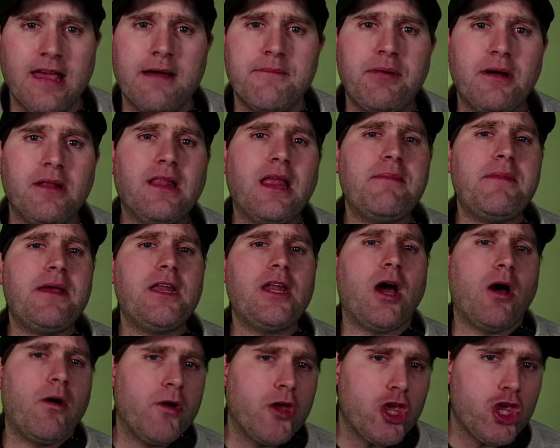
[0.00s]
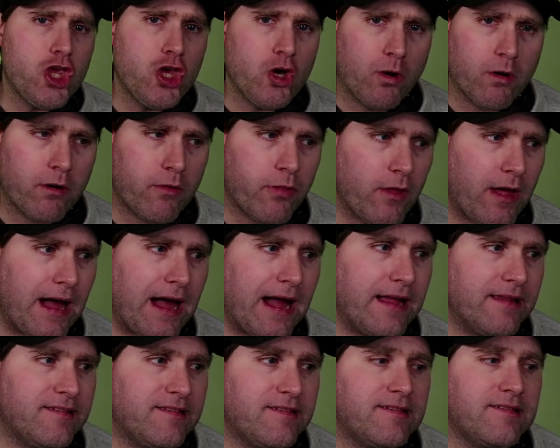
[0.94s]
But let me know your
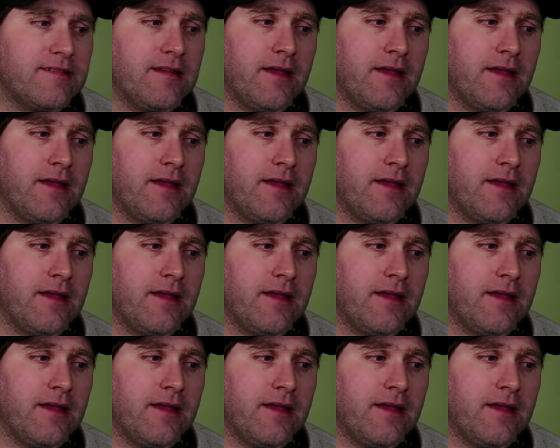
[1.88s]
thoughts